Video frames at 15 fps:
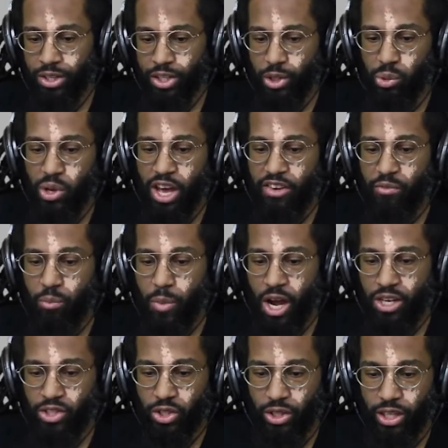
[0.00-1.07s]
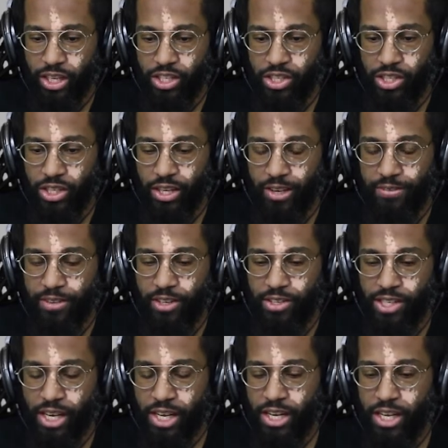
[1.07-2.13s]
You have modulation. If there's
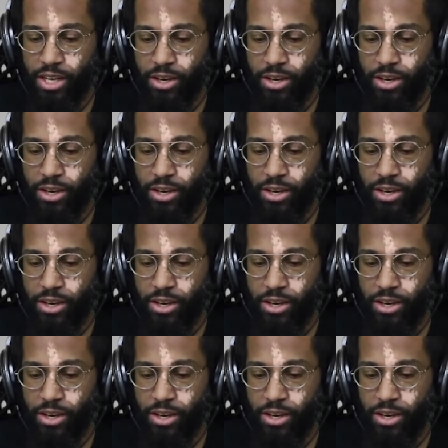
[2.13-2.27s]
any